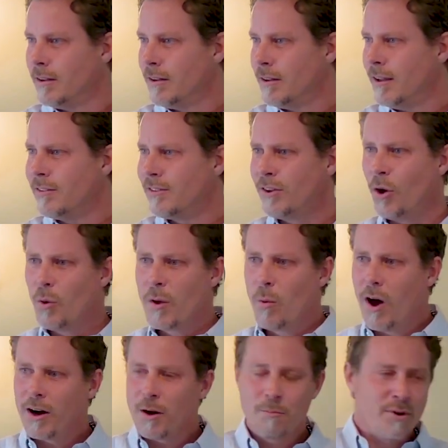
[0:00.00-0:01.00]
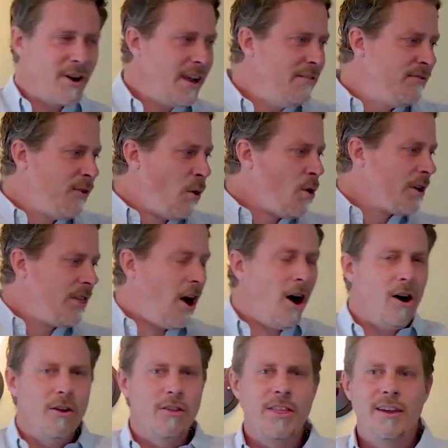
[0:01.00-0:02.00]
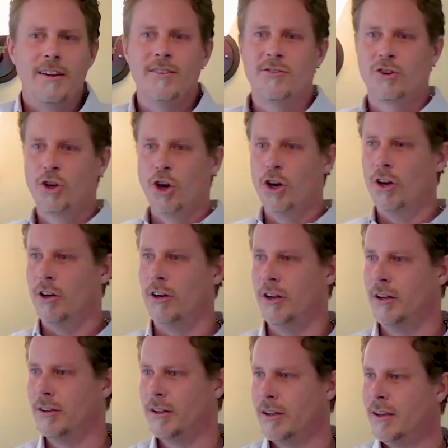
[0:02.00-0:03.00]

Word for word: And so we want to bring forth all that is good